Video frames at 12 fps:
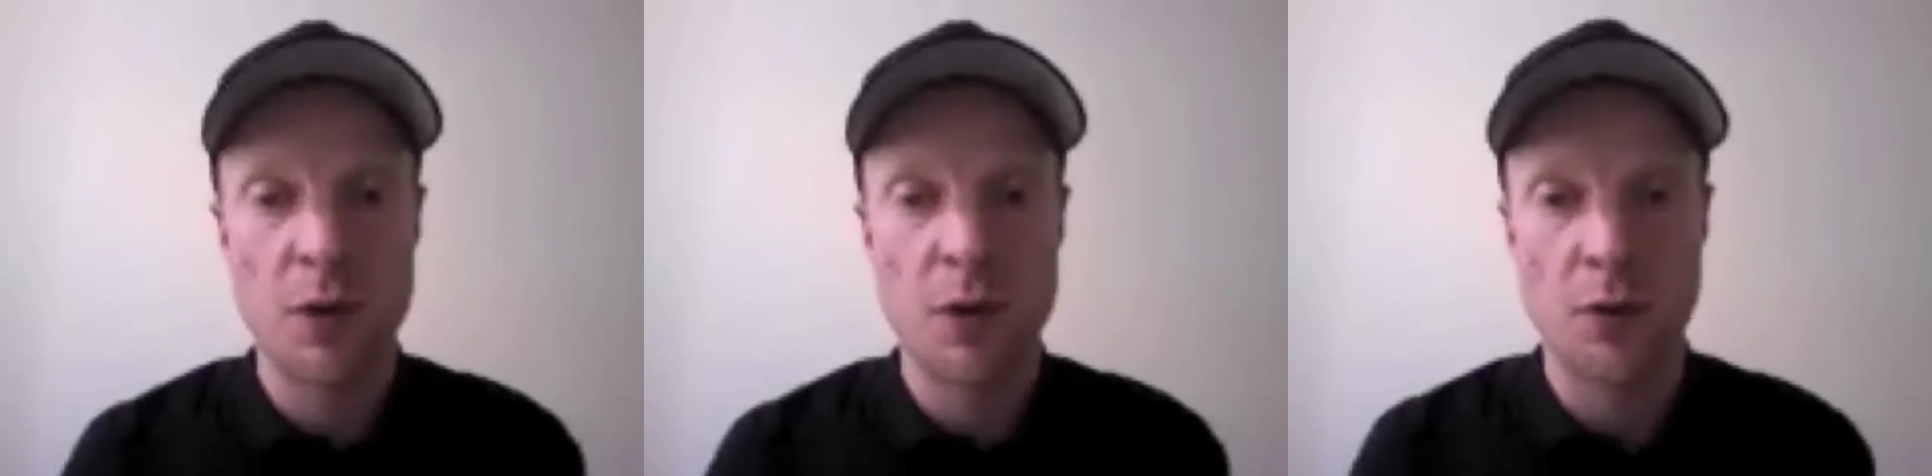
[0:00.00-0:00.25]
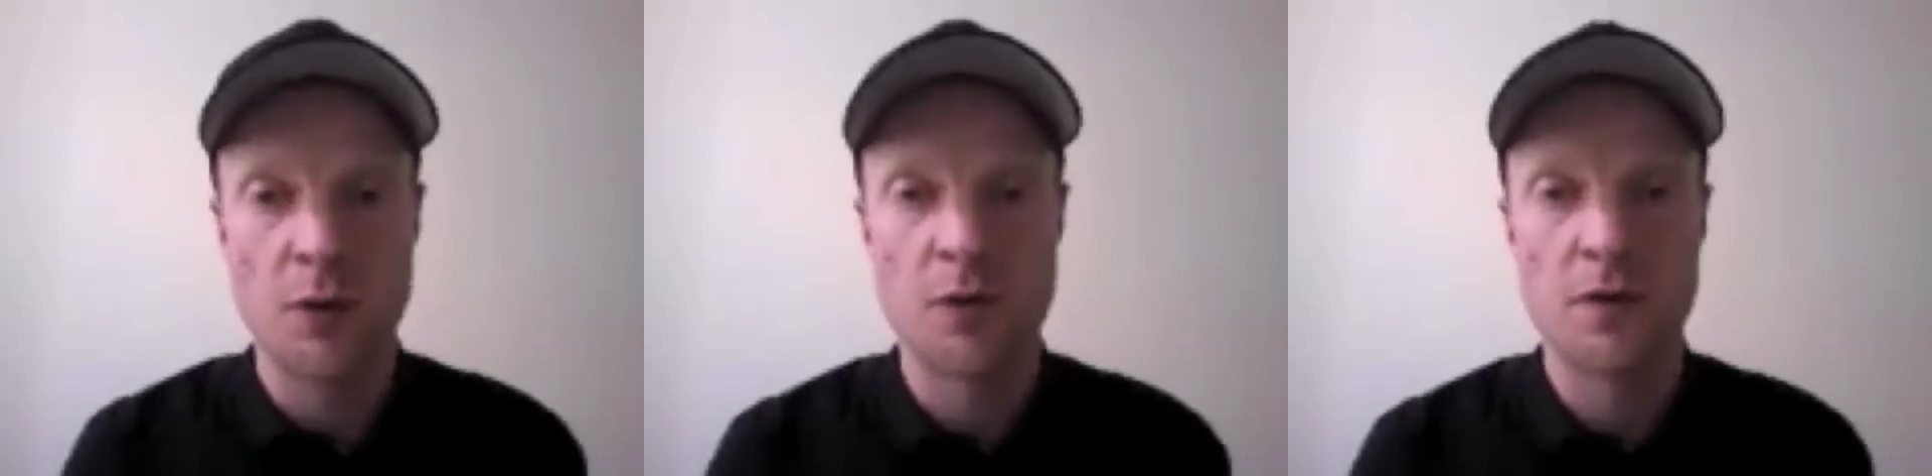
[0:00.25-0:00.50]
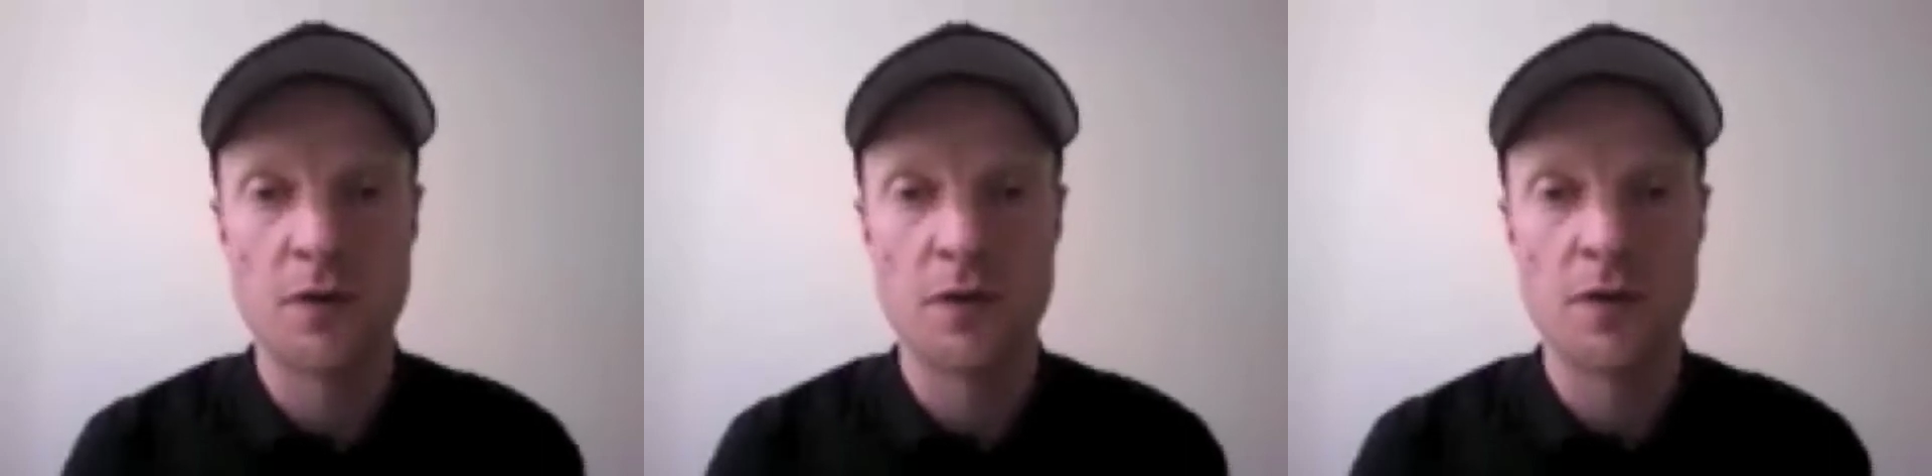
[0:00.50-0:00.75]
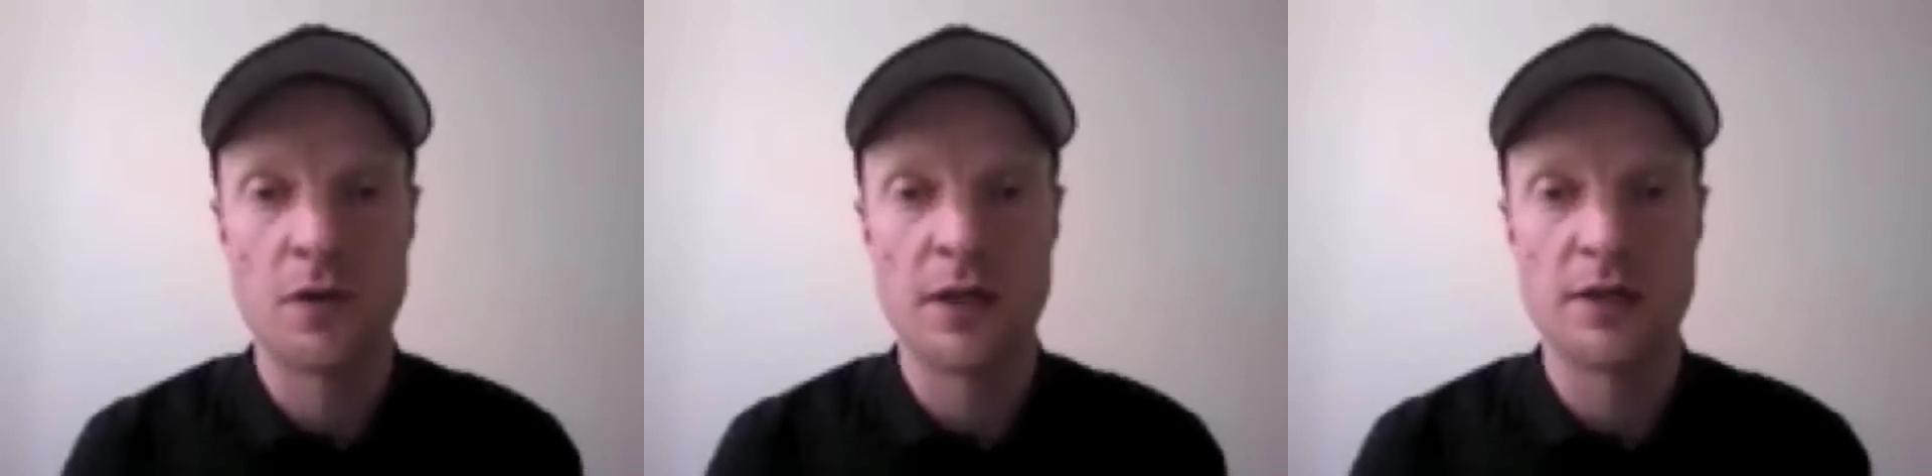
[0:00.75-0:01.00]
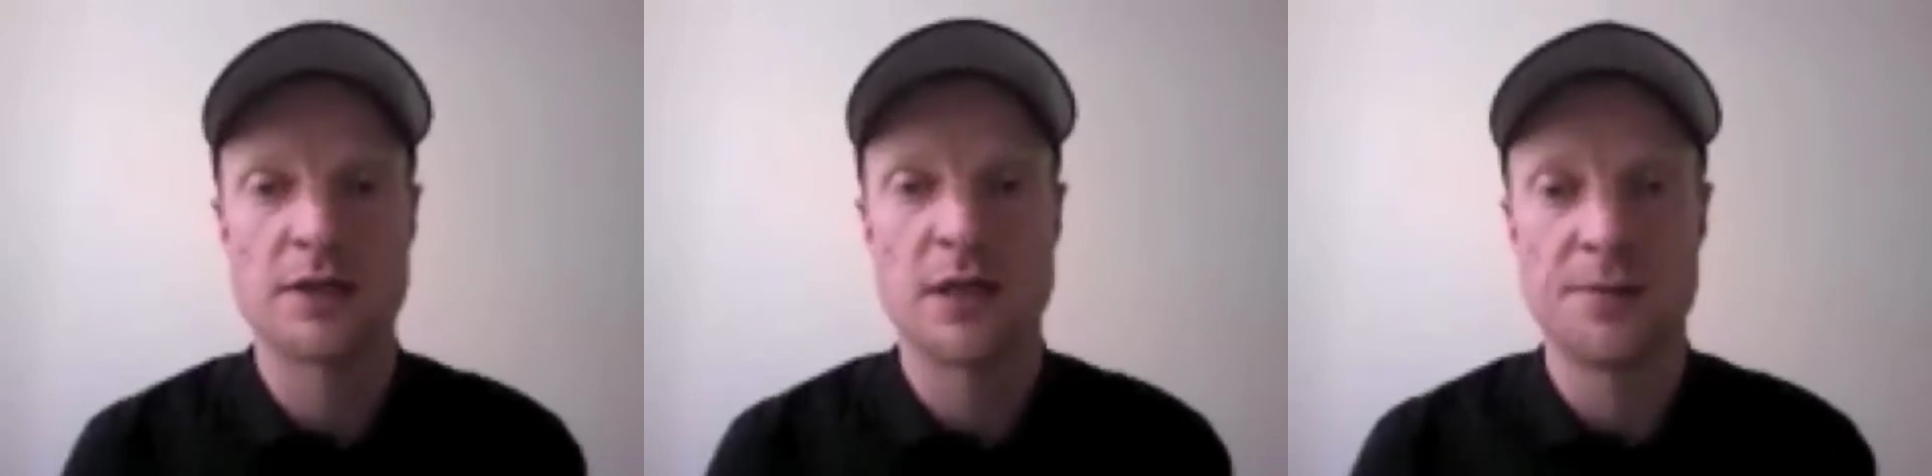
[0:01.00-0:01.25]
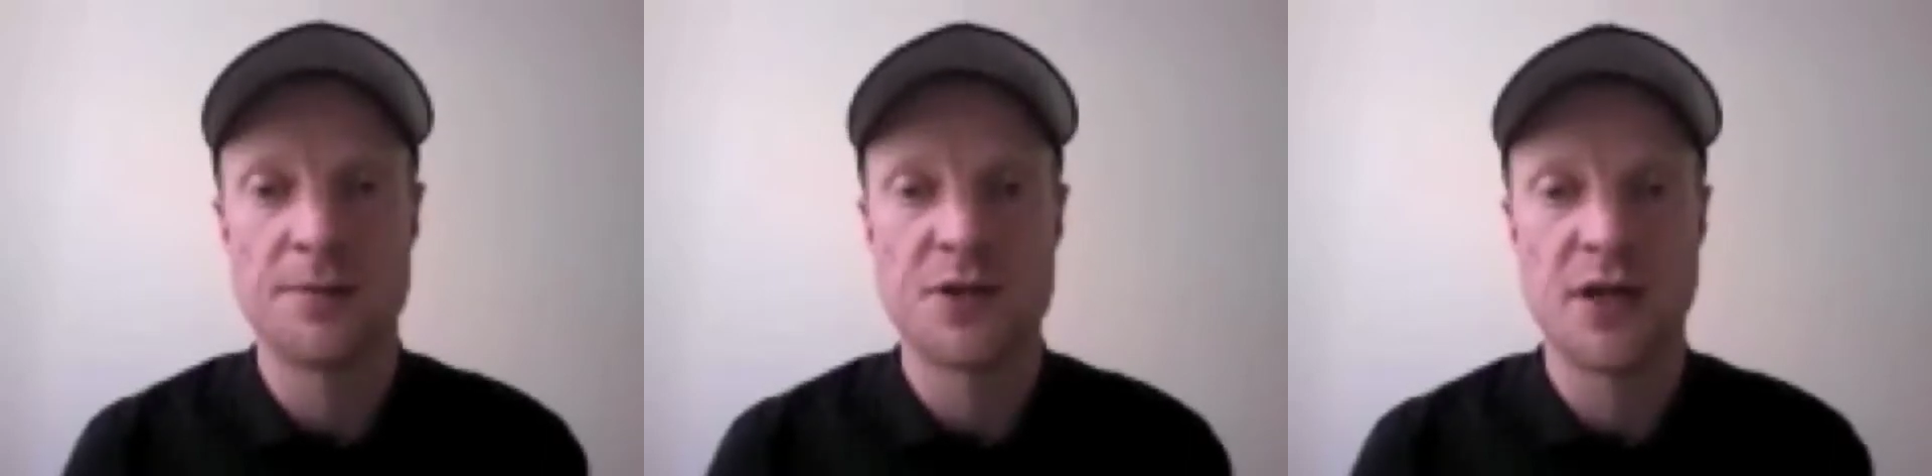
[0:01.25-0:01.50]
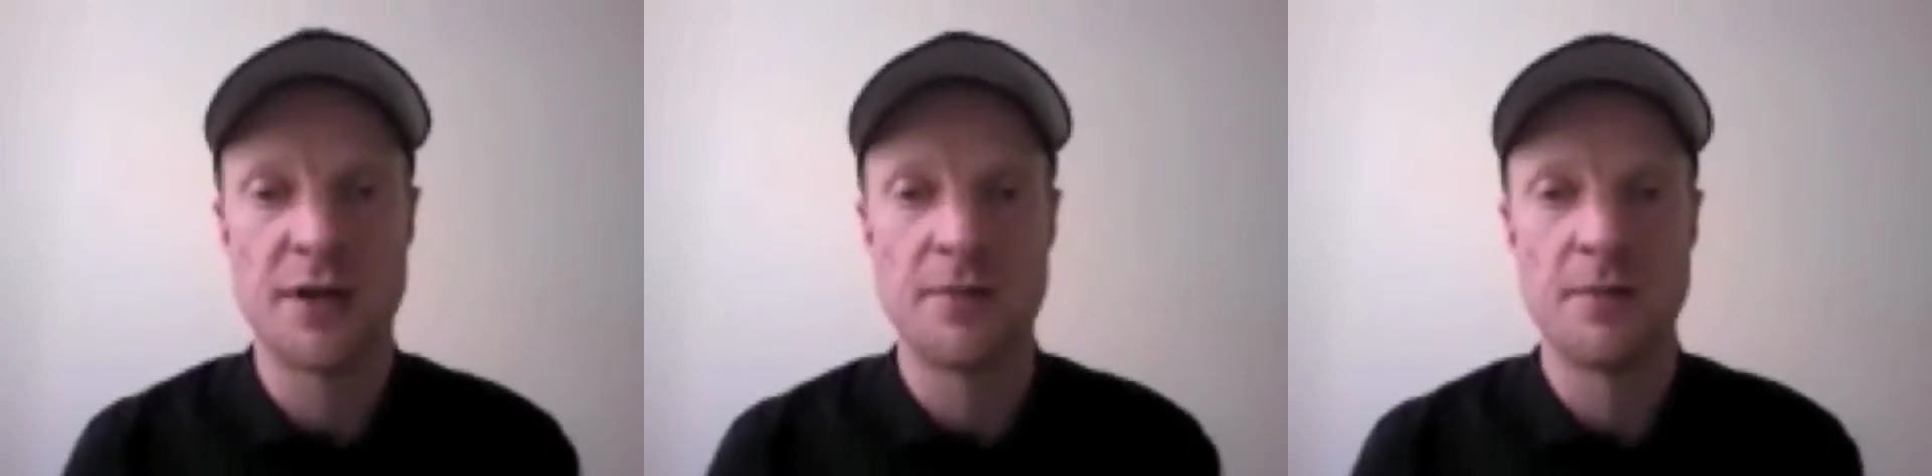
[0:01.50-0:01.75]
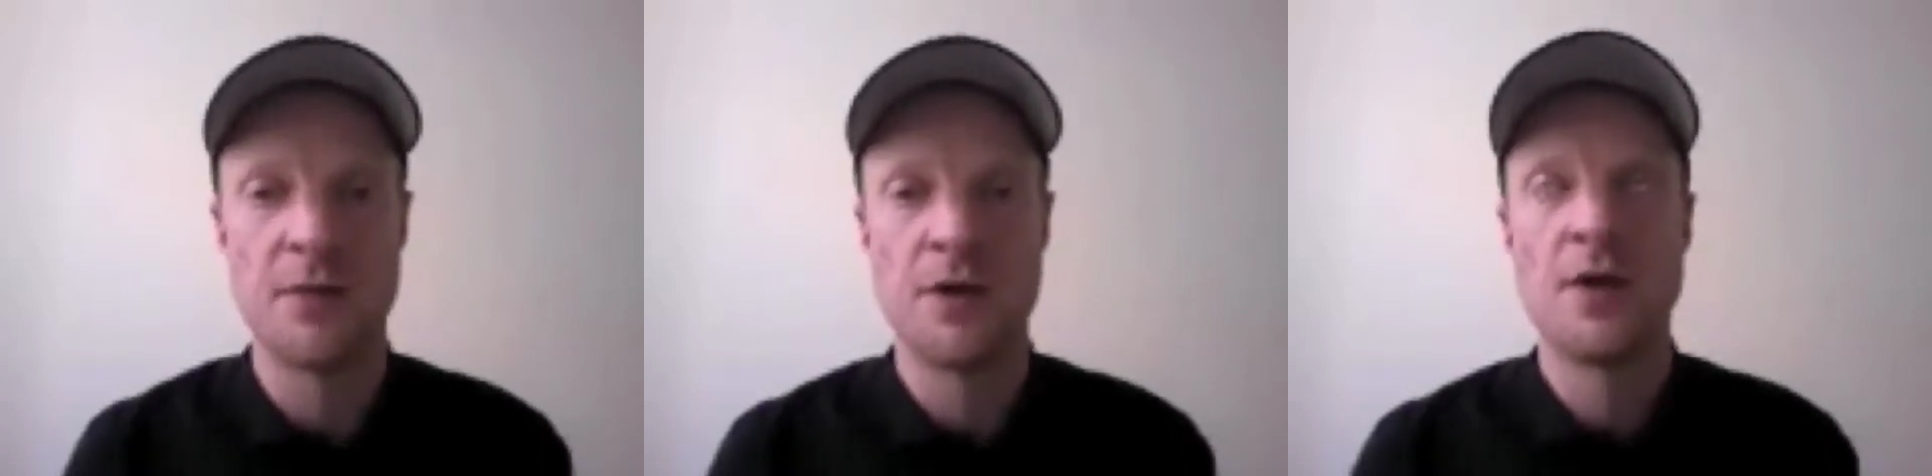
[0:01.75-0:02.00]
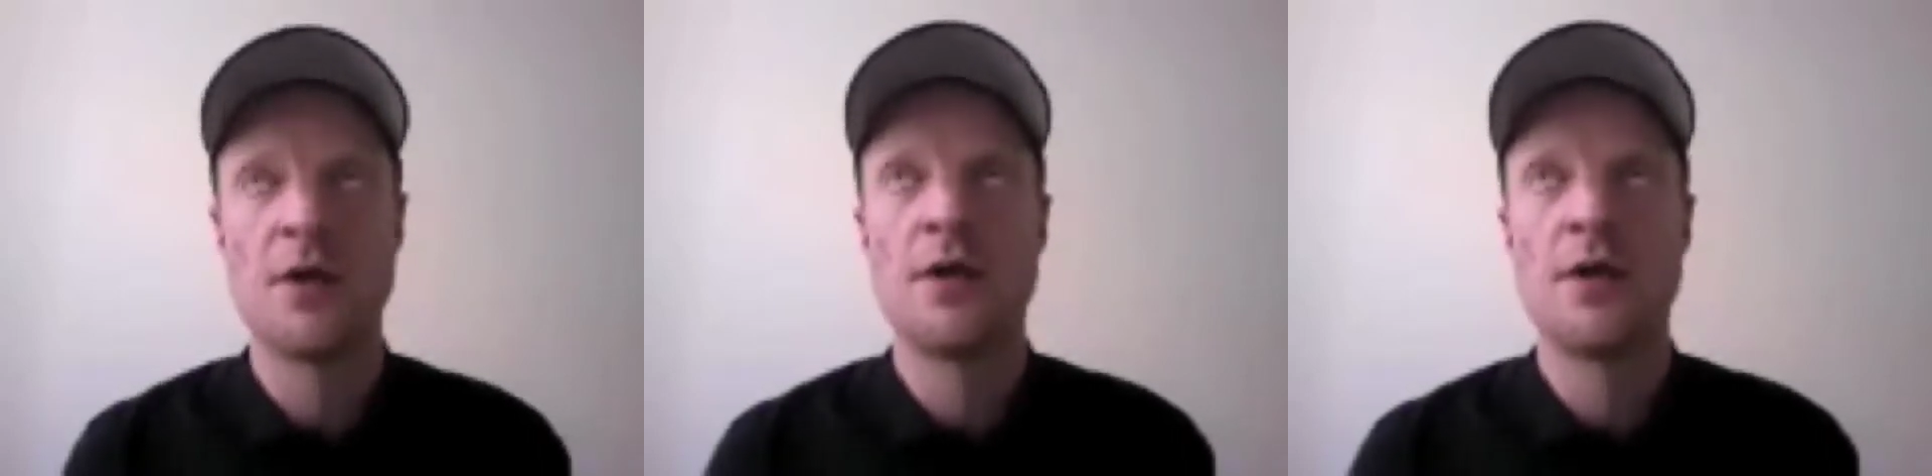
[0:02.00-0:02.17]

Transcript: both at the same time.